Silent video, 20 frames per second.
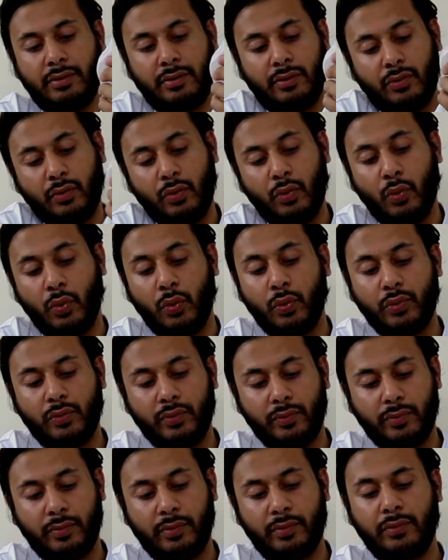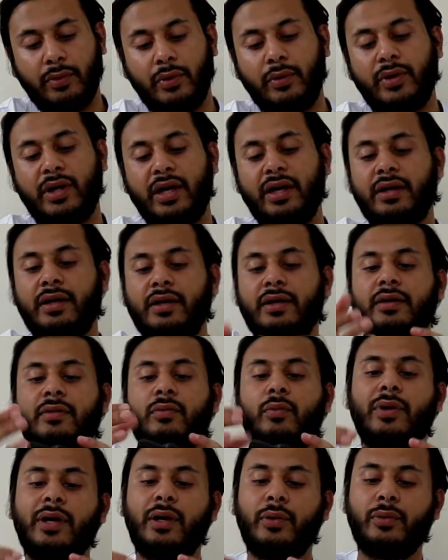Oh, okay,
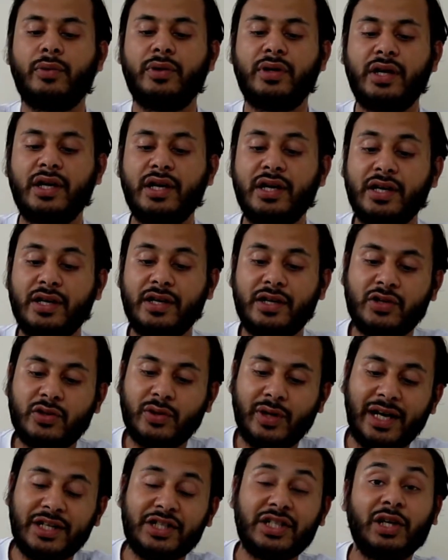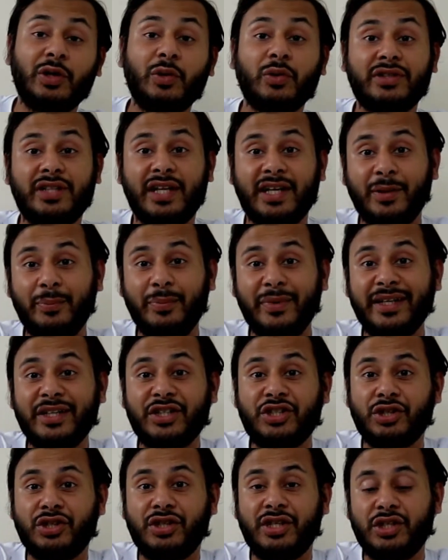wow. So it actually looks like a
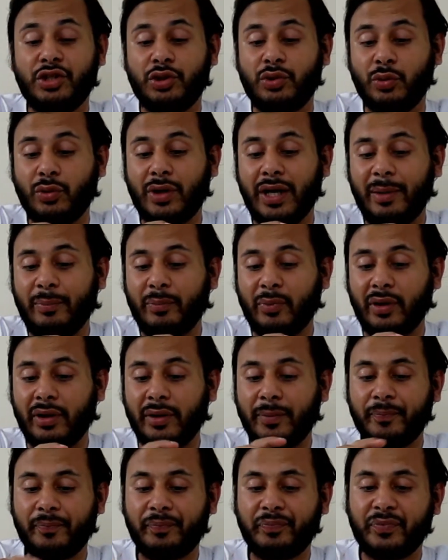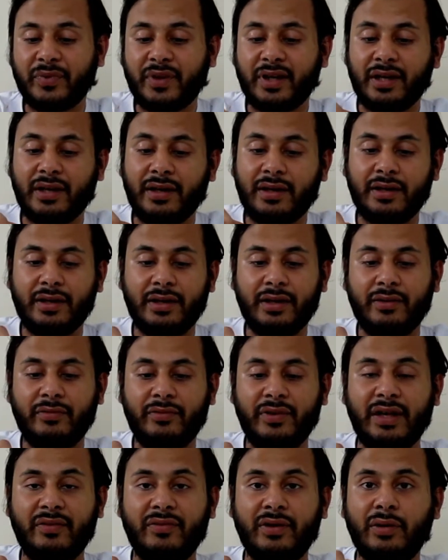miniature digital camera. If
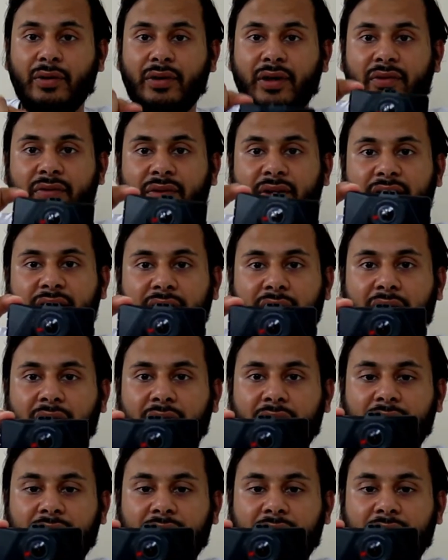you have a look over here,